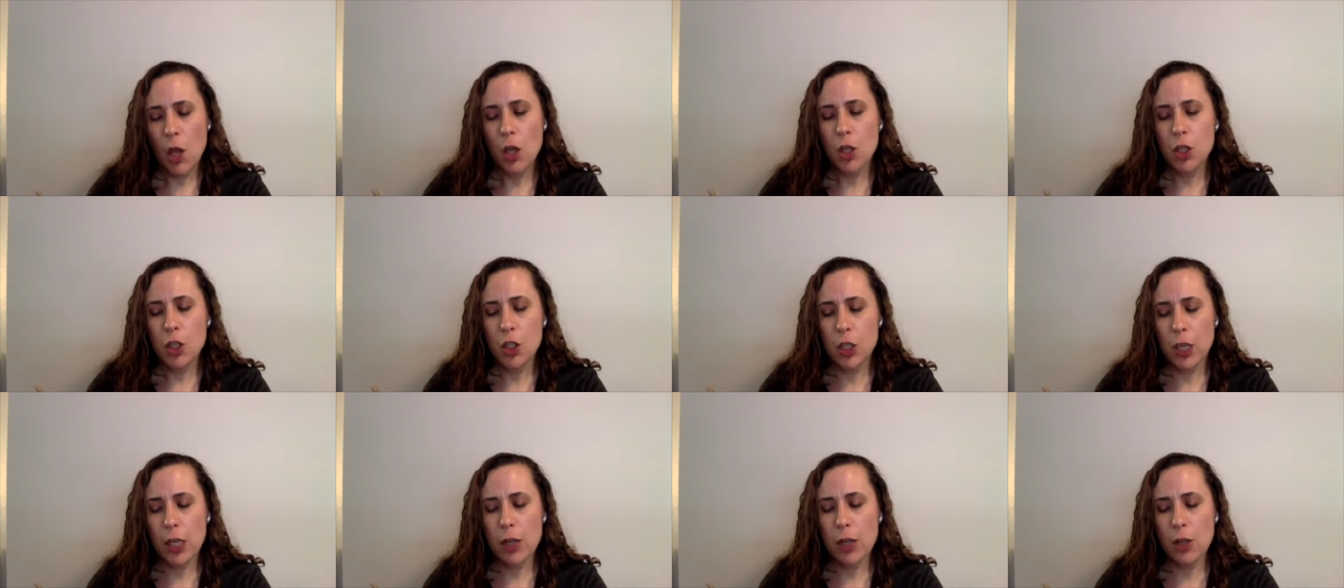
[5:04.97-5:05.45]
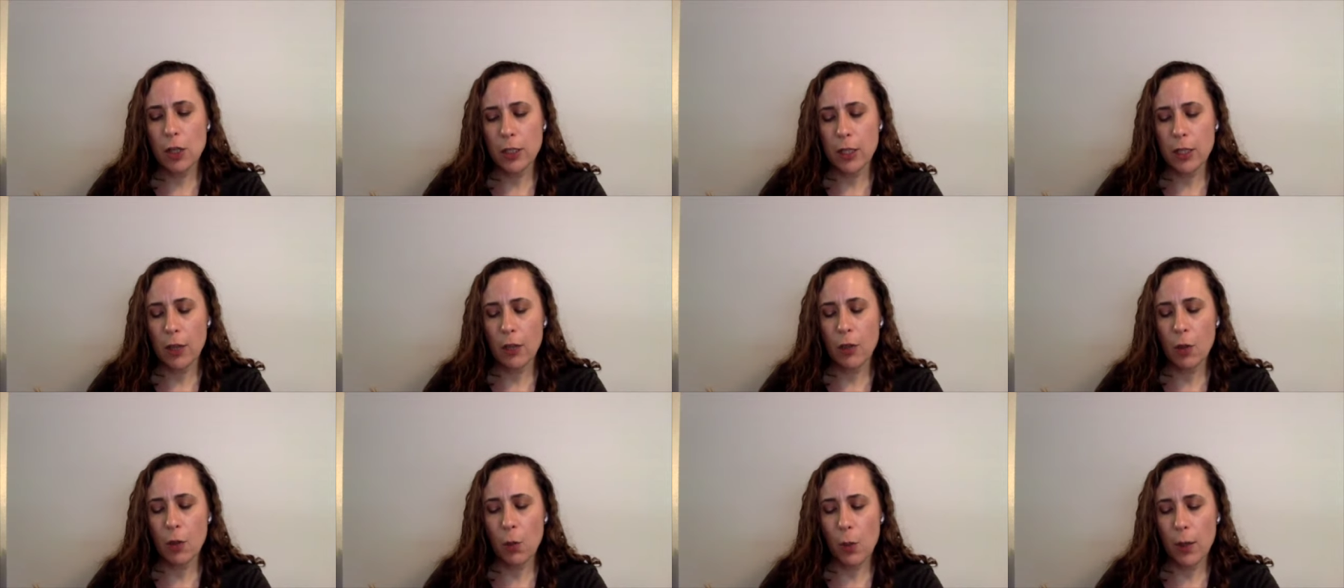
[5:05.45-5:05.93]
She looked
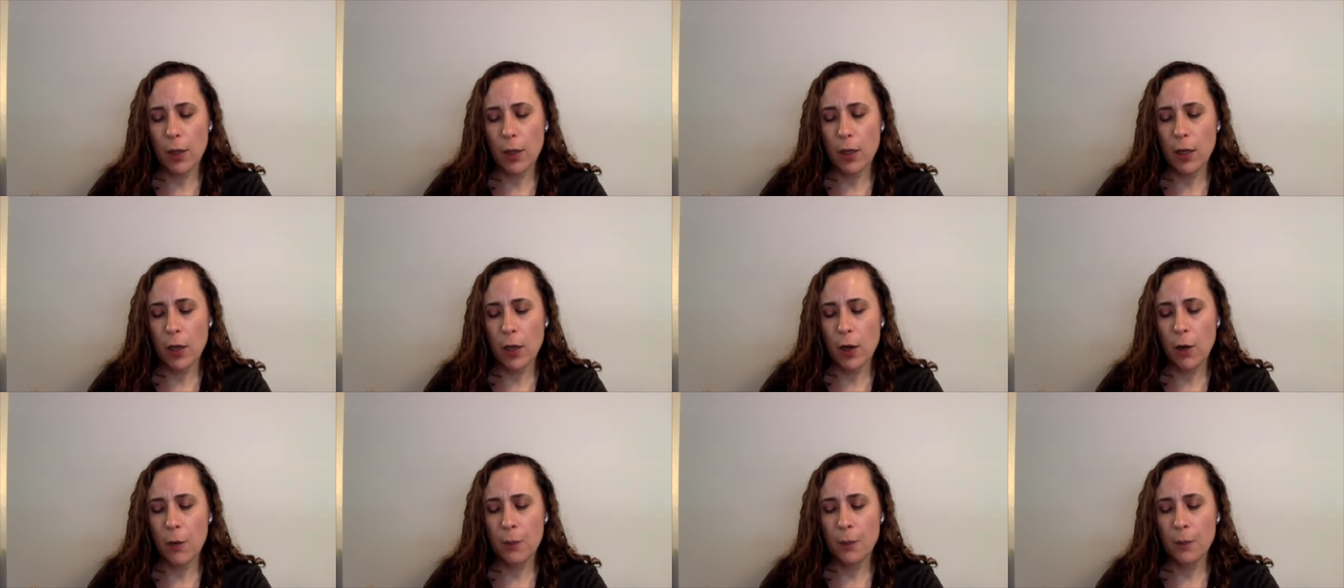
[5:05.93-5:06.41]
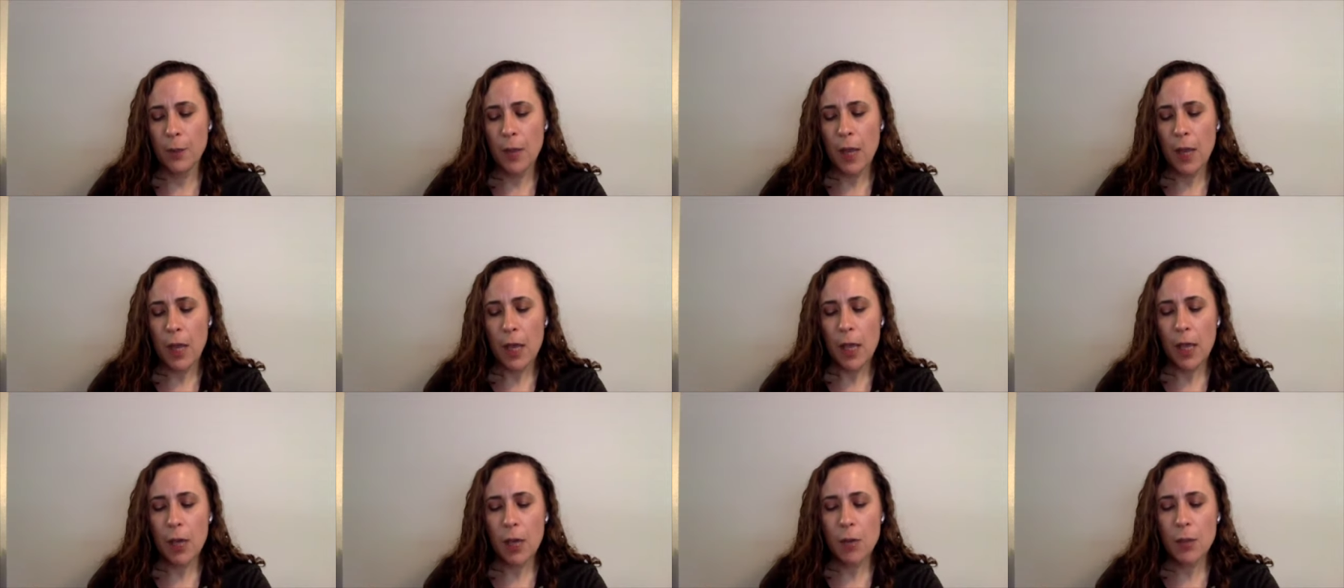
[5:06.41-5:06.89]
out the window.
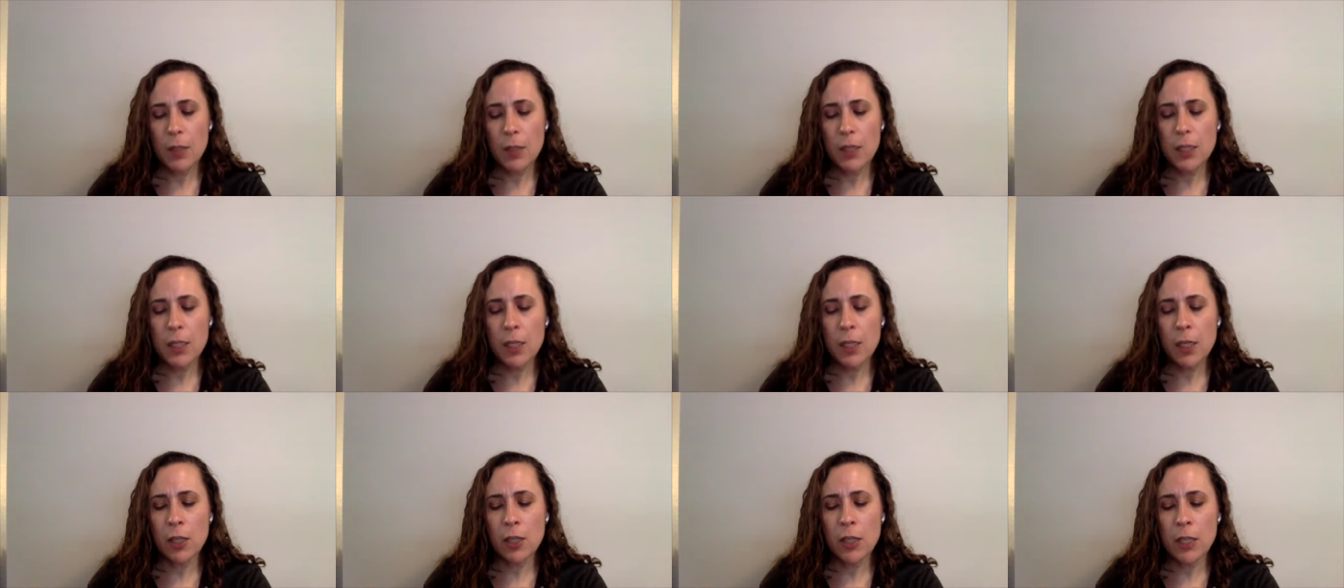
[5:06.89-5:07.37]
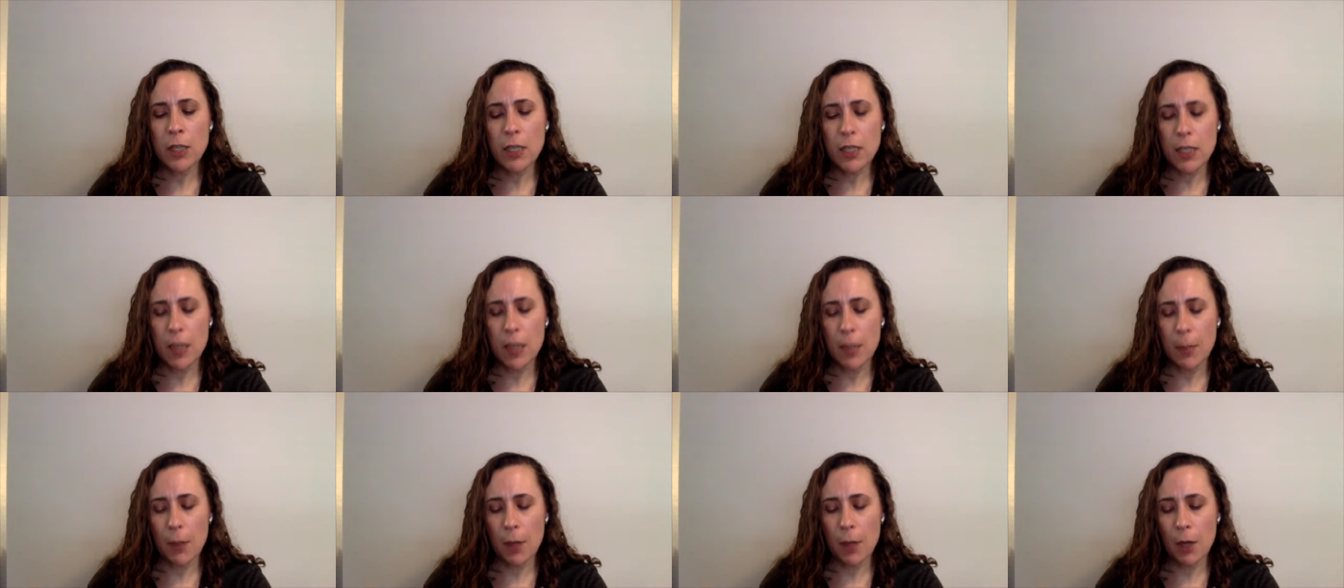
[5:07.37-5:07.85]
It was nearly
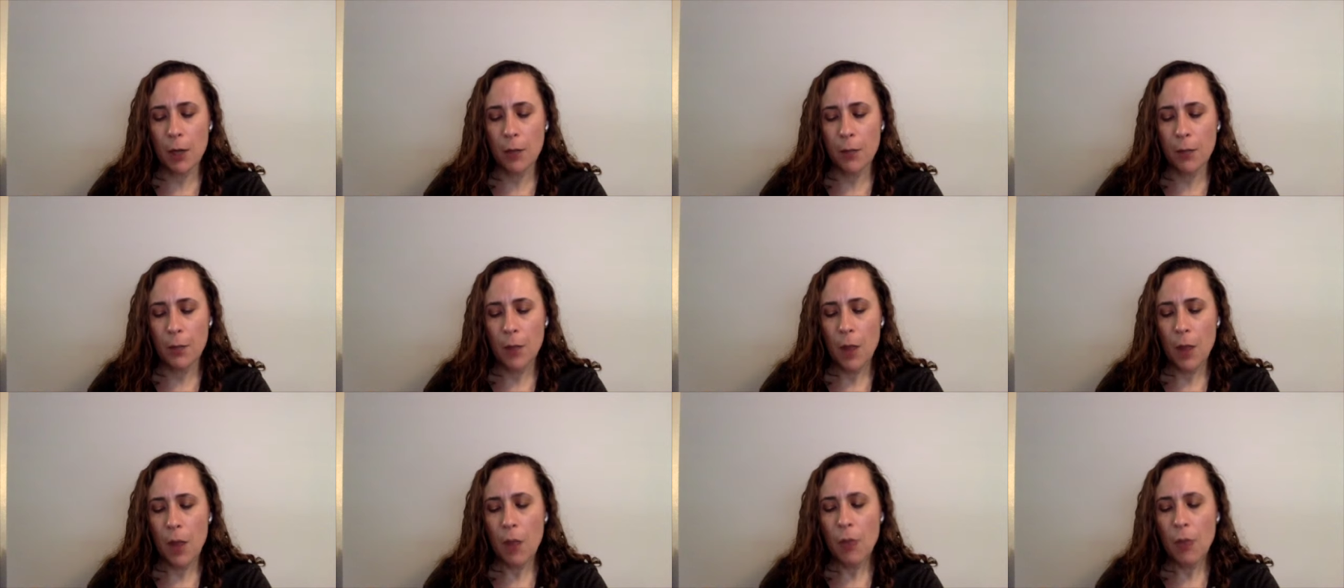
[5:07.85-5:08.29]
summer.